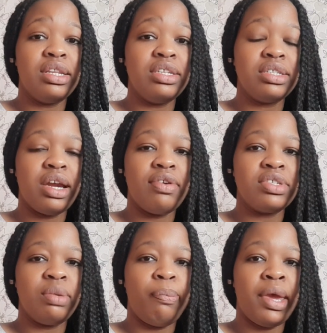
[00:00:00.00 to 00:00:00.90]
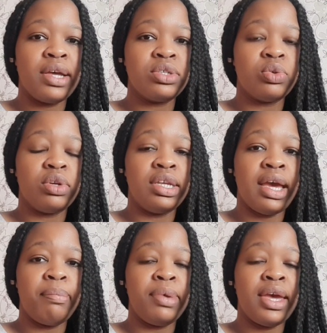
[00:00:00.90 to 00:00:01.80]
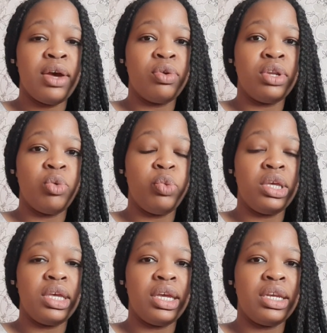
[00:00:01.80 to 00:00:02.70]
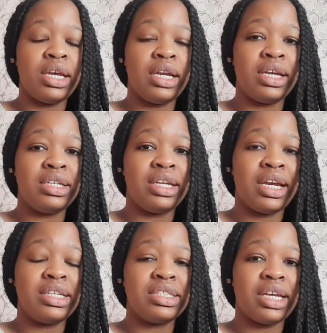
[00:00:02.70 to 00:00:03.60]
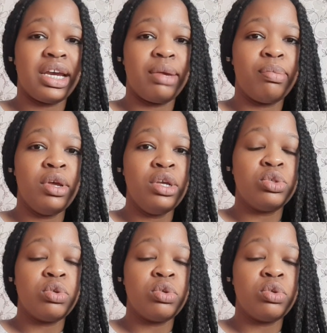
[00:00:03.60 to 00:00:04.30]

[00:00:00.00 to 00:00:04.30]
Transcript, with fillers: these currency pairs only appear on the weekend and at night time.